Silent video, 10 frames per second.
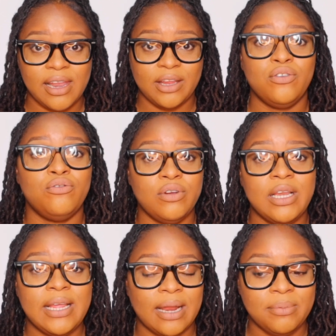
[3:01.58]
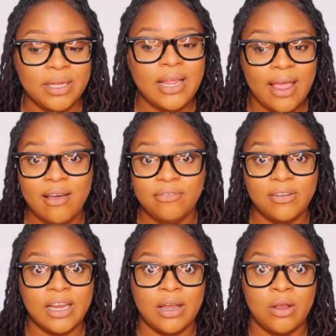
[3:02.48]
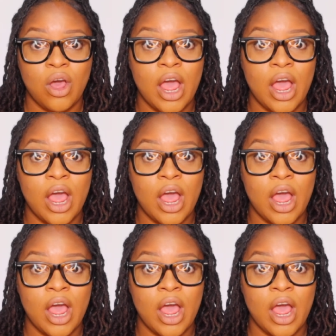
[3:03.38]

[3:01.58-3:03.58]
like you really gotta be careful and